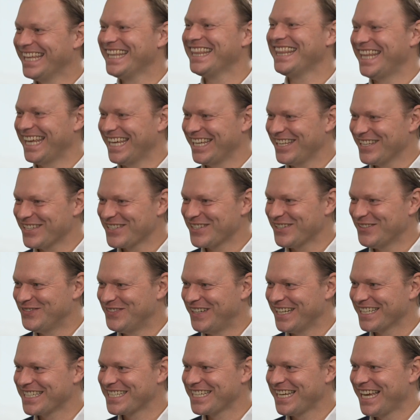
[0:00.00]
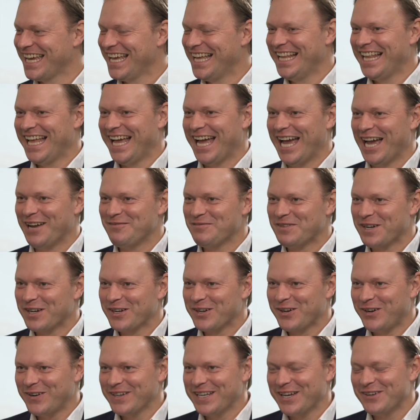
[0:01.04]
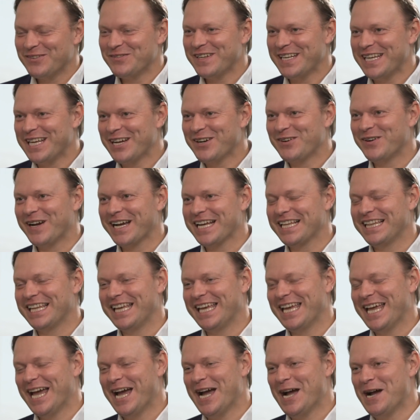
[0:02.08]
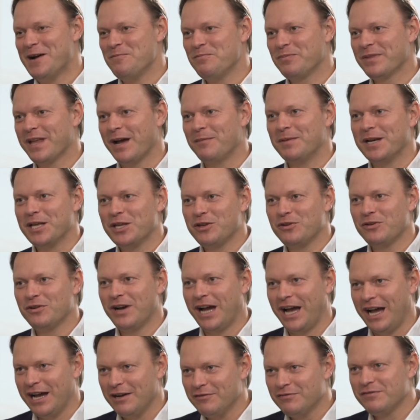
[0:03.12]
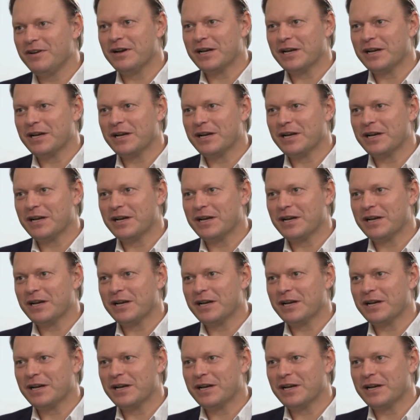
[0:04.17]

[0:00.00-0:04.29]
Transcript: Thank you so much. Coia, really quickly, you have